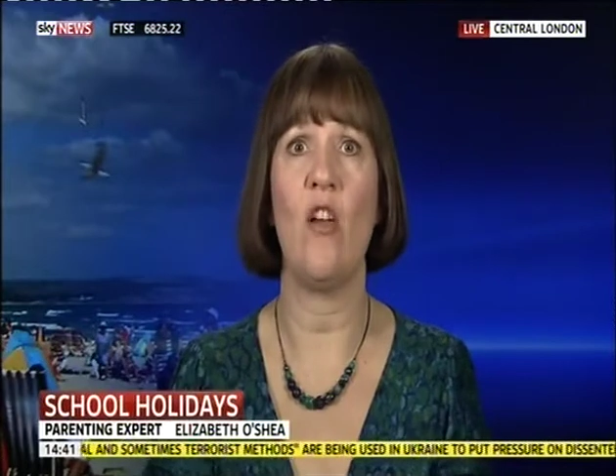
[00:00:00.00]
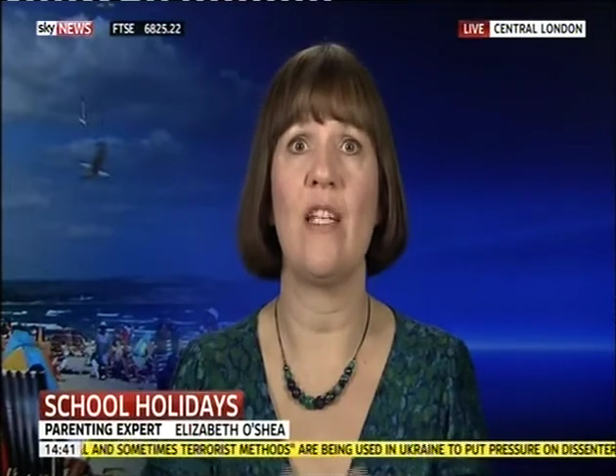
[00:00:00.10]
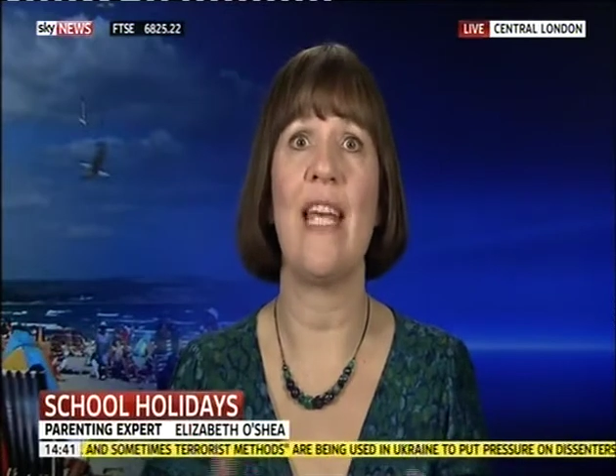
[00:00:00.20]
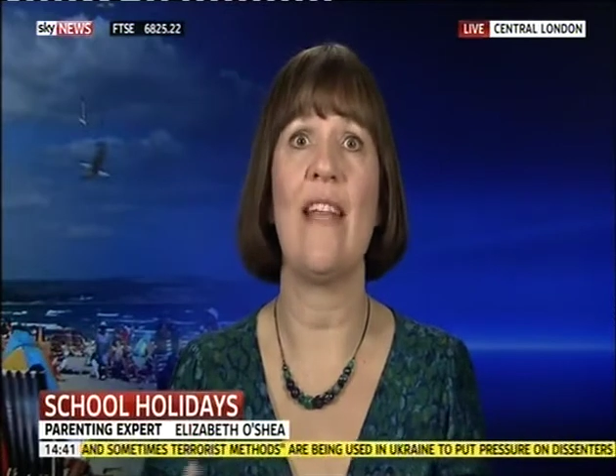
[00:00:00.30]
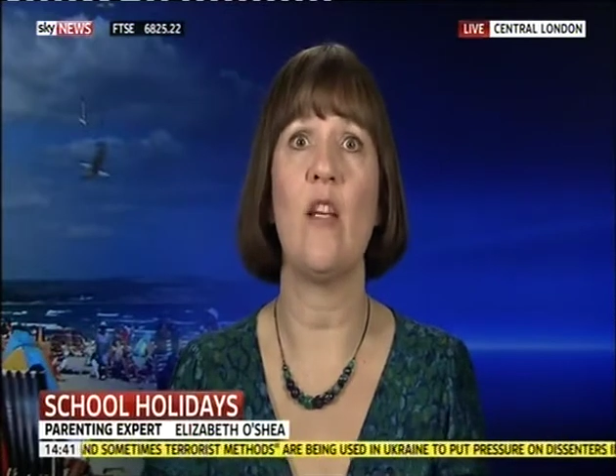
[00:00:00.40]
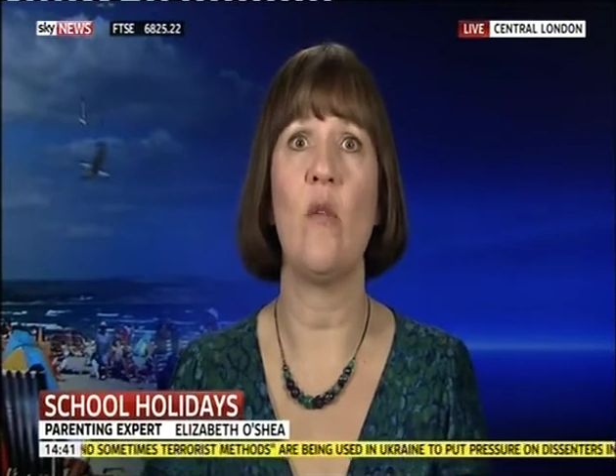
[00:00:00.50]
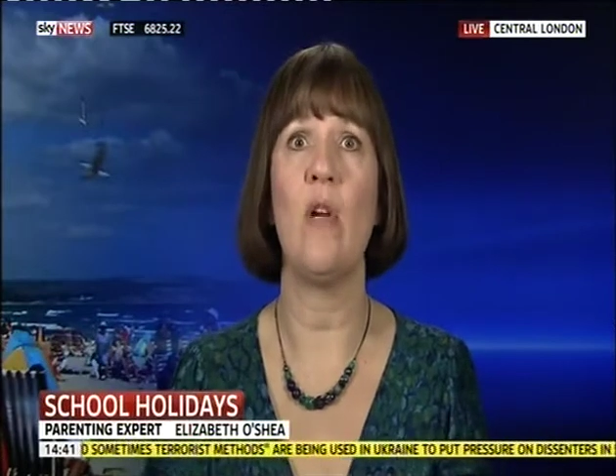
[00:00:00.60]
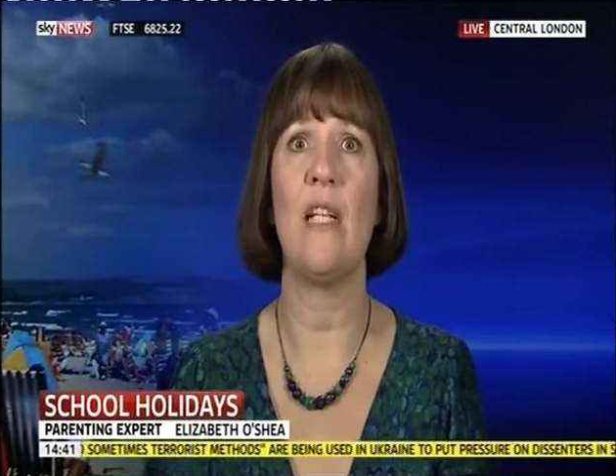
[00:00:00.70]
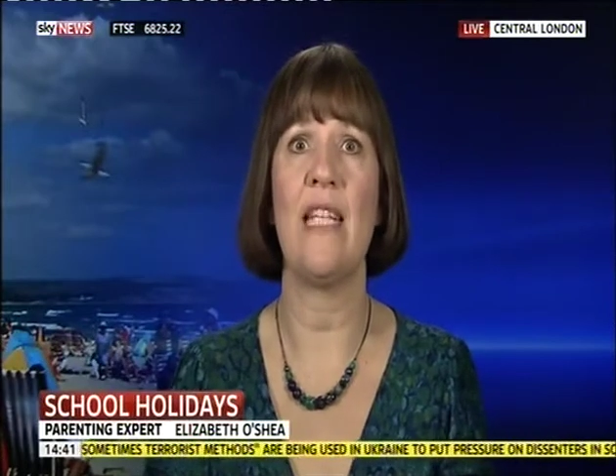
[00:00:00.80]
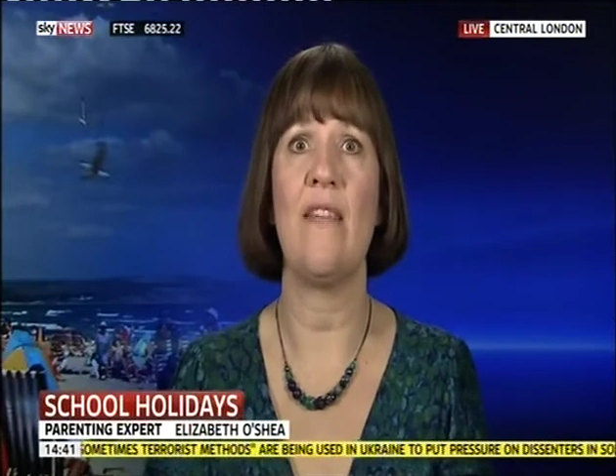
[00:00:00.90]
holiday and the
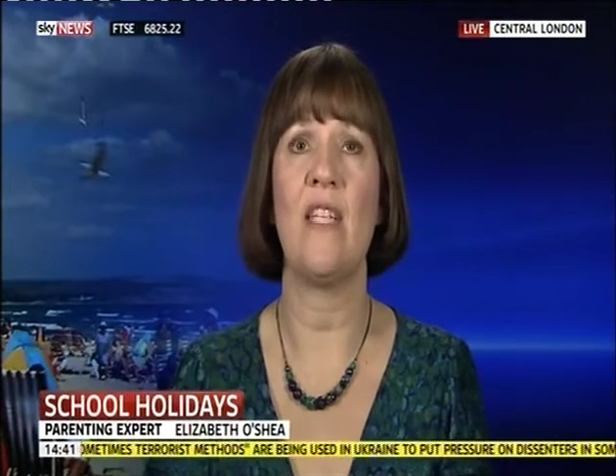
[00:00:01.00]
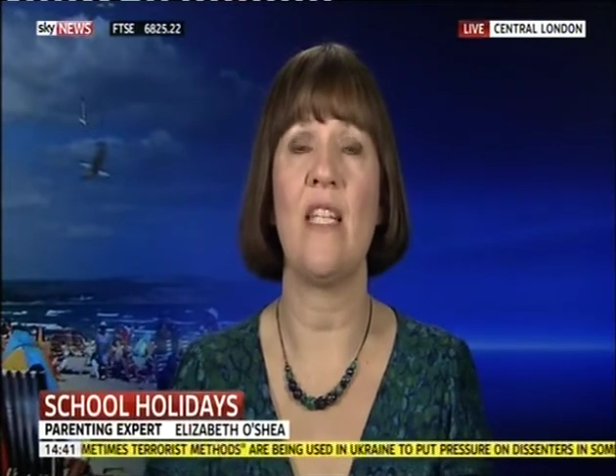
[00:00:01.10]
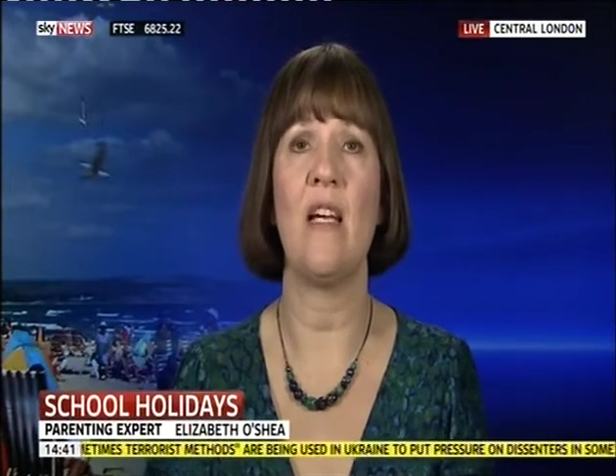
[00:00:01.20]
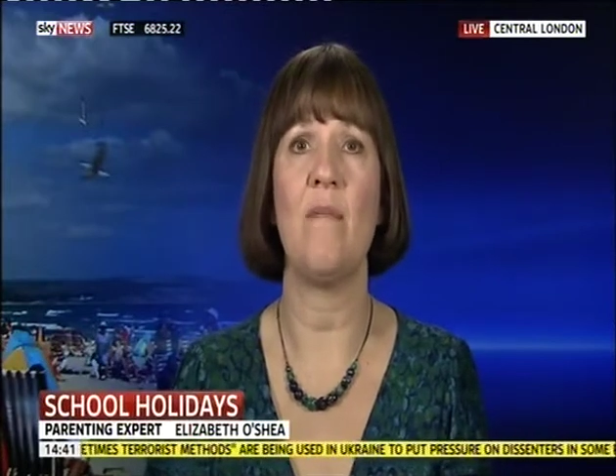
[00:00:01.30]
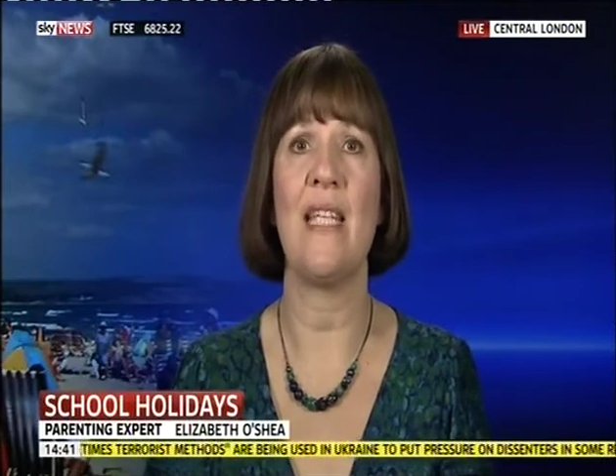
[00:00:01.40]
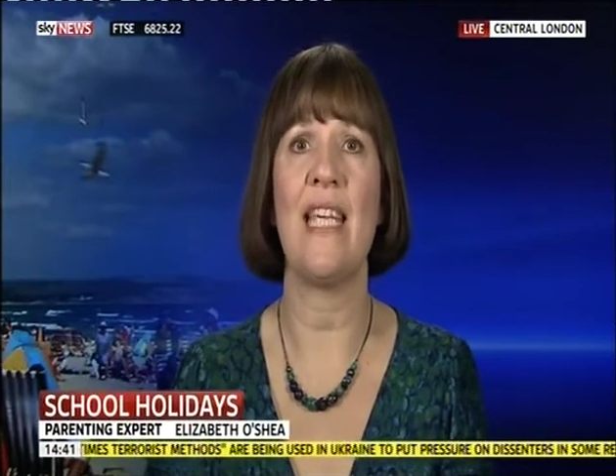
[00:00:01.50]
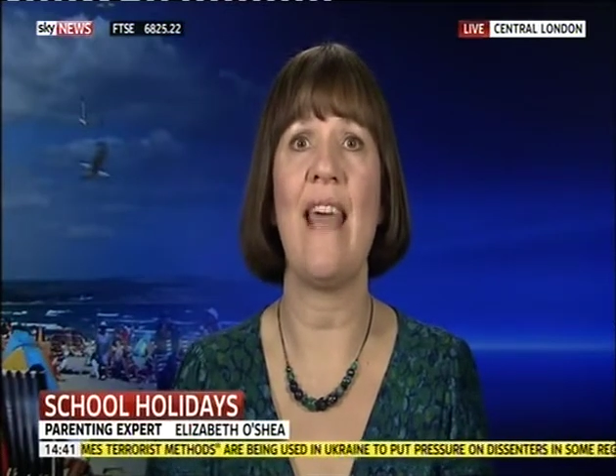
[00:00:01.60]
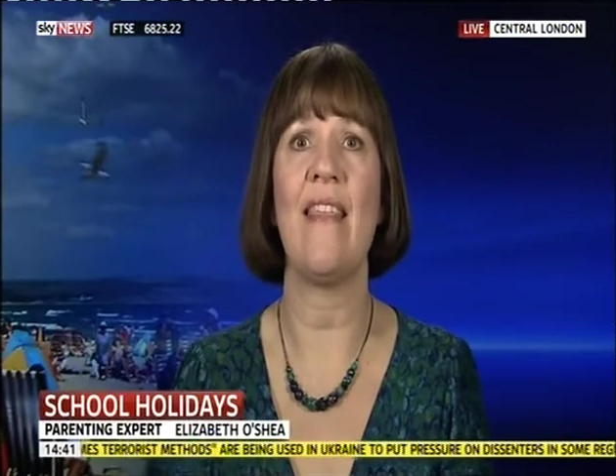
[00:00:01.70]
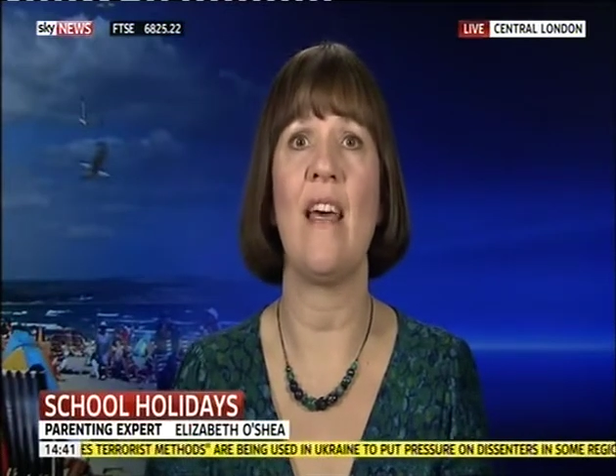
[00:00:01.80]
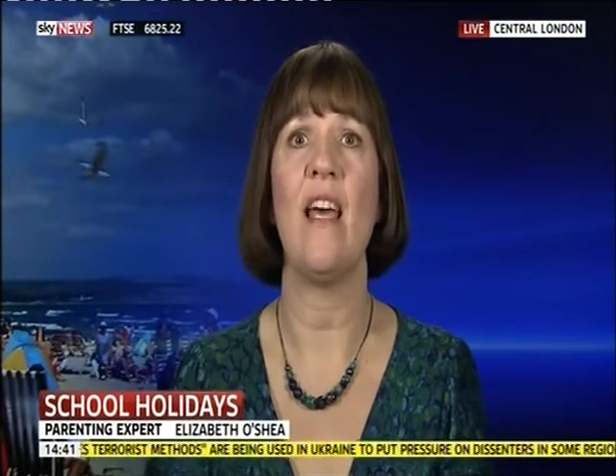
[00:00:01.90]
quality of the time
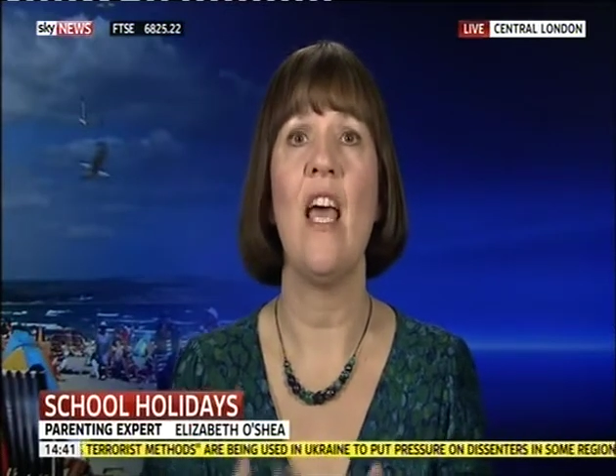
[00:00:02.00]
together.